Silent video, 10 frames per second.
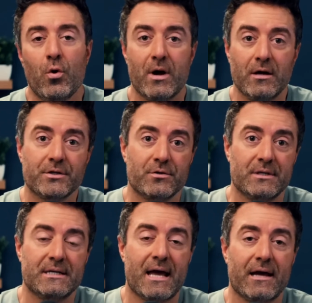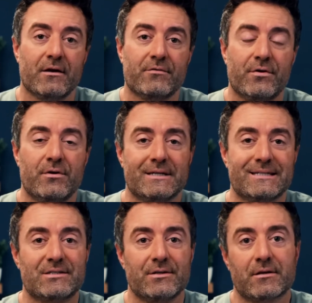Well, you need to have
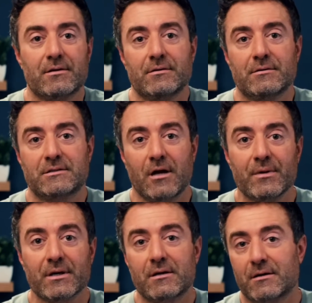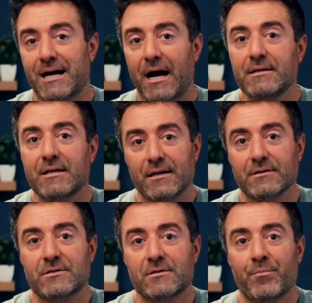acidic stomach
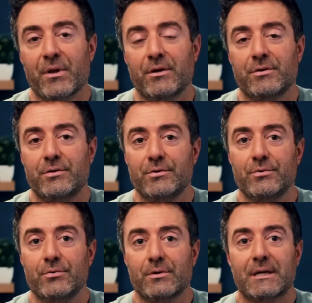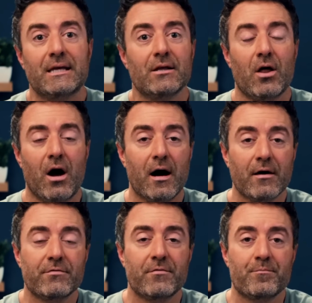contents to kill
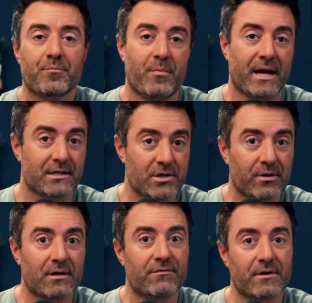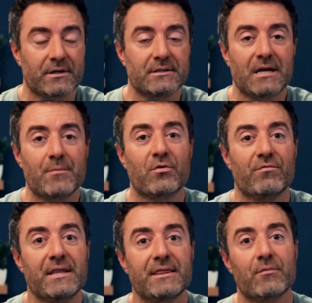off bacteria and fungus and
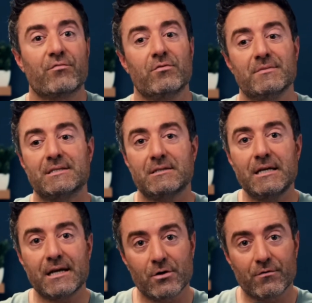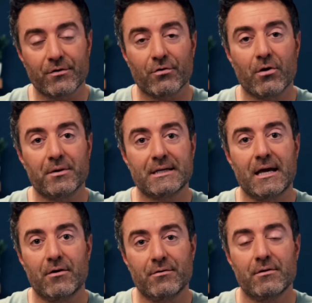prevent them from seeding and overgrowing
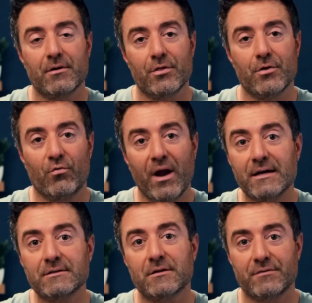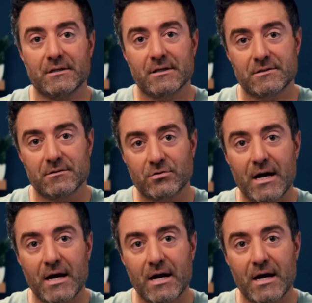down the rest of the intestinal